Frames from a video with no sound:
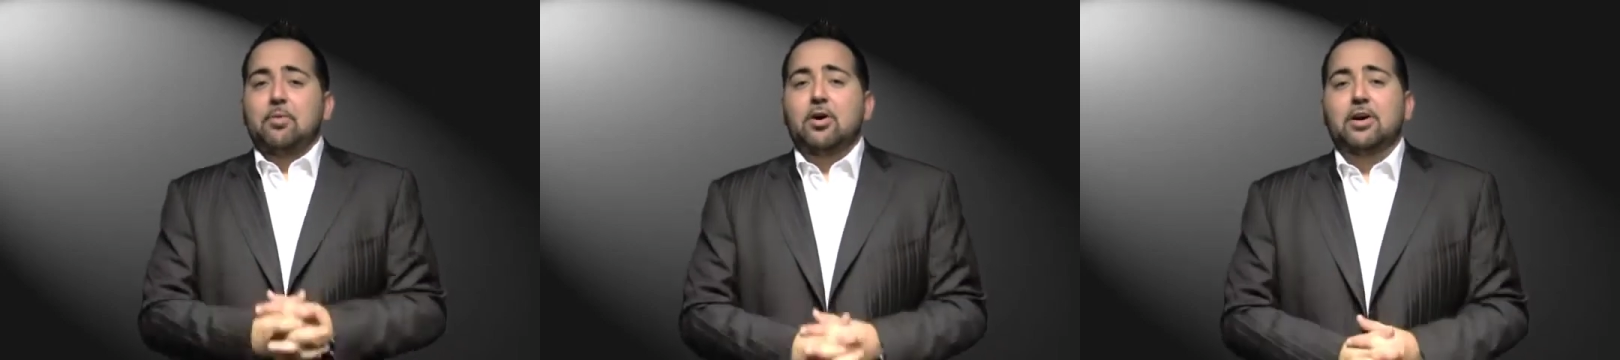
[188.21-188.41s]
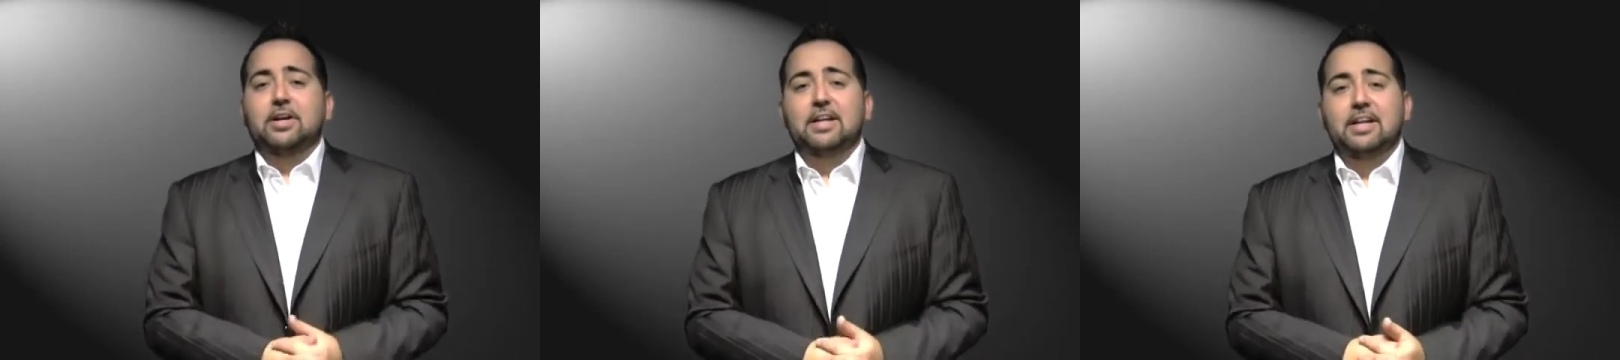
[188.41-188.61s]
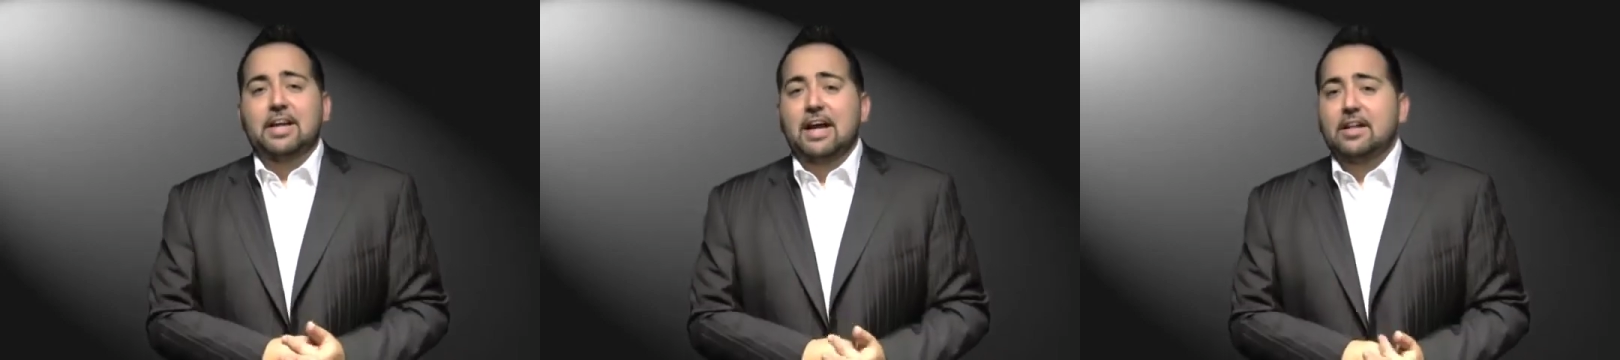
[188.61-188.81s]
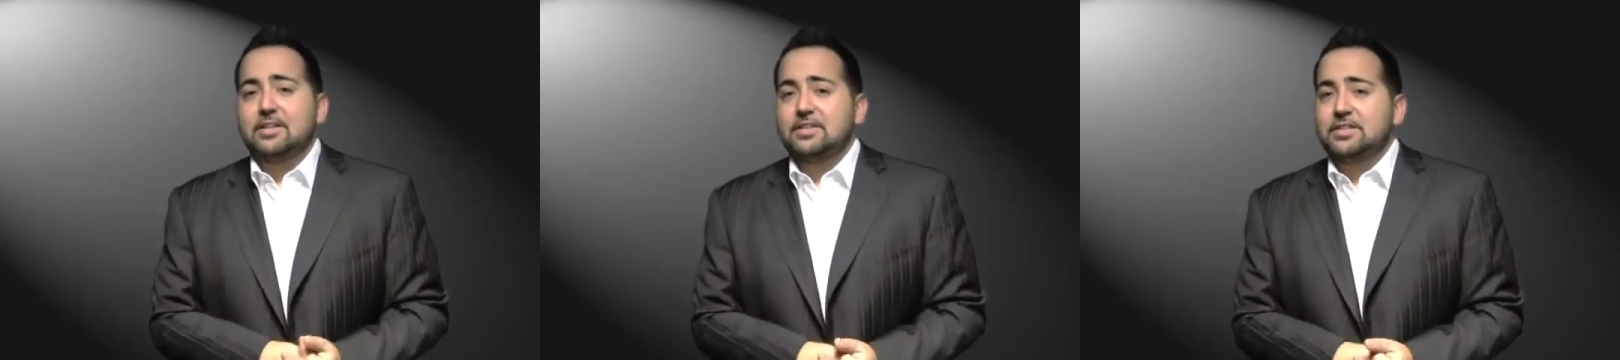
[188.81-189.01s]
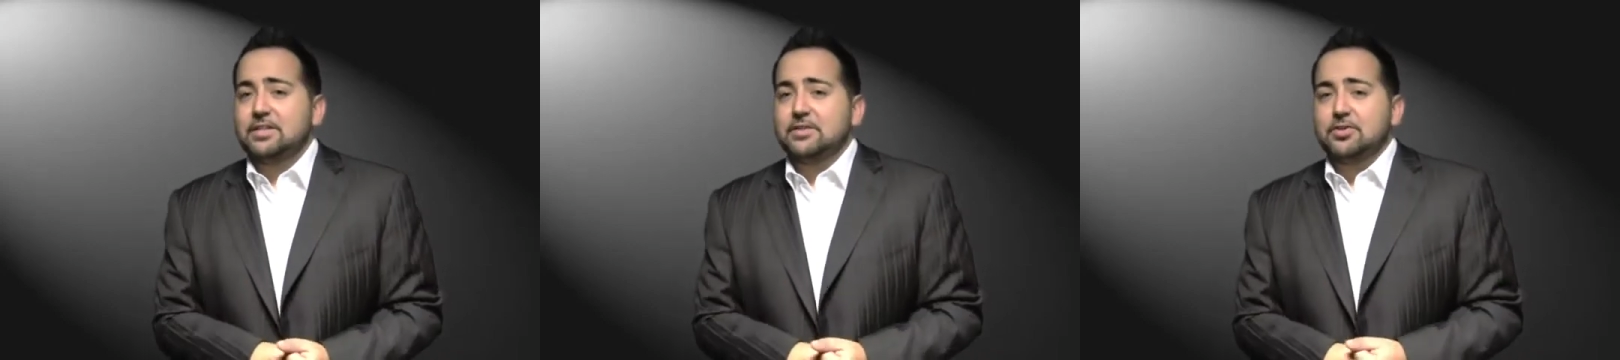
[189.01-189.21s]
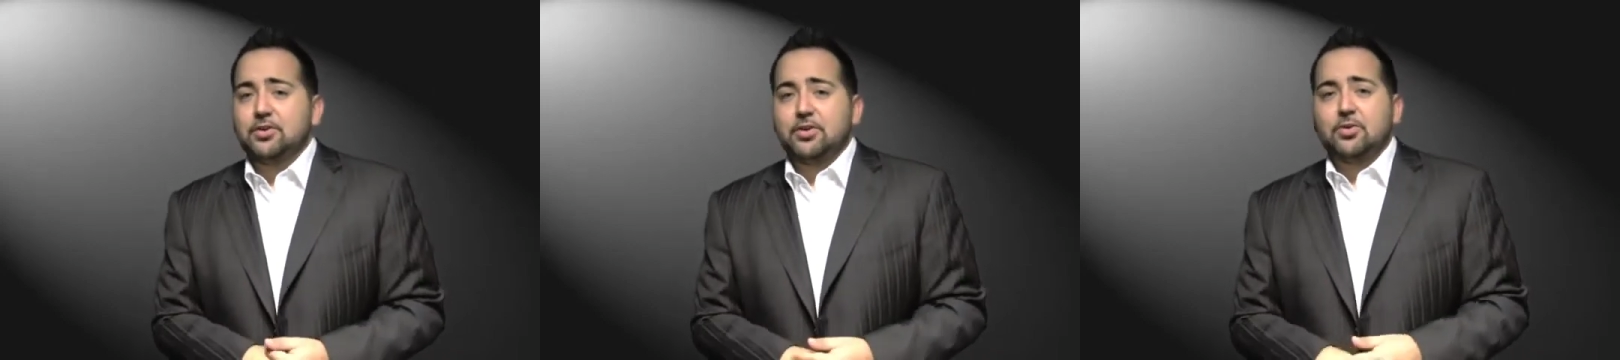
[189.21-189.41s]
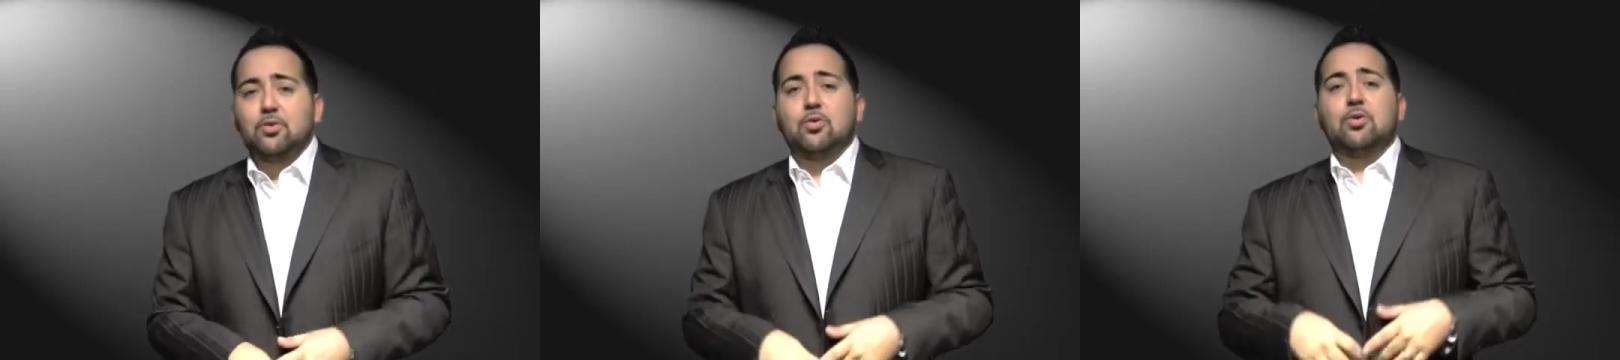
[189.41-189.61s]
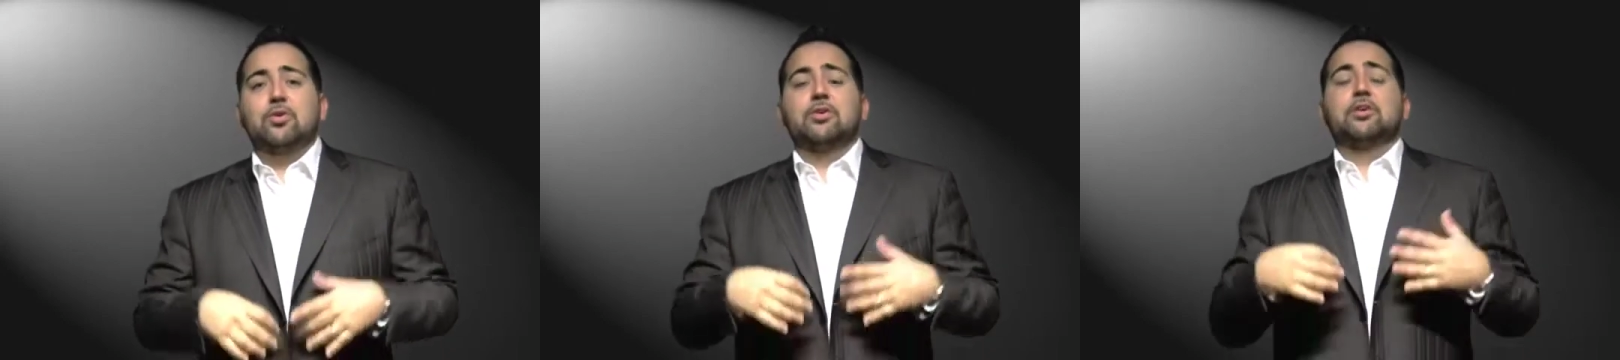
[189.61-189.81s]
market analysis, or you
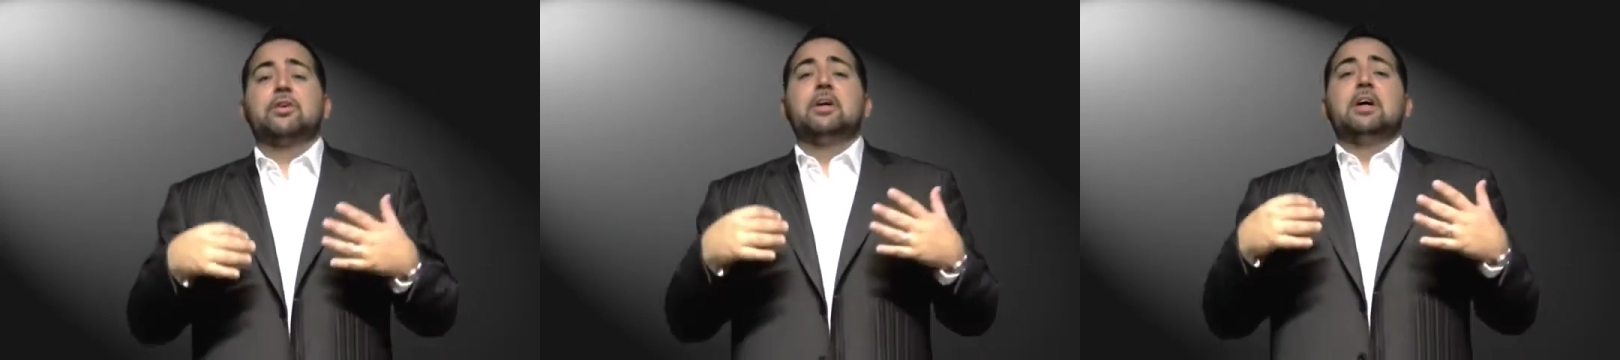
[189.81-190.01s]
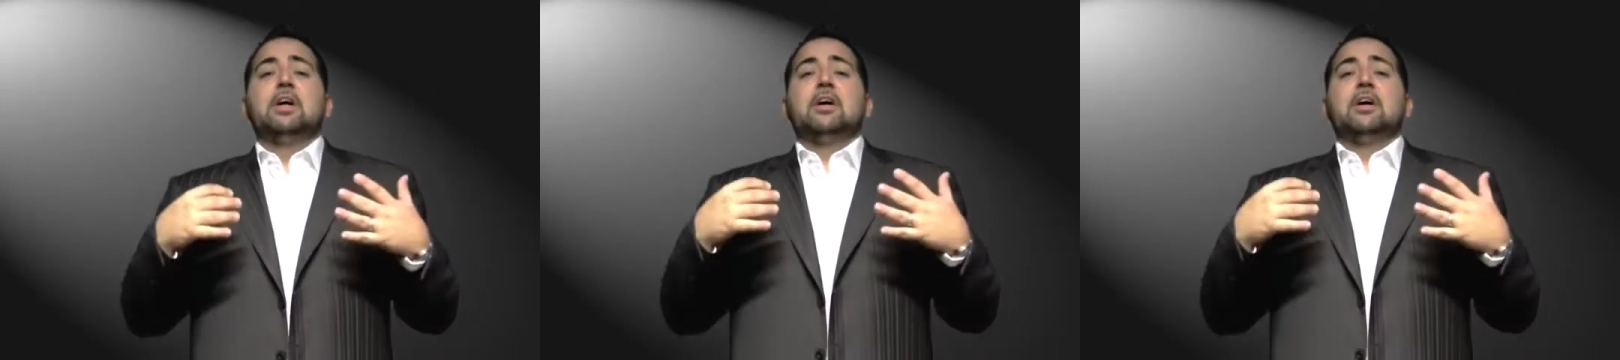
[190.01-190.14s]
order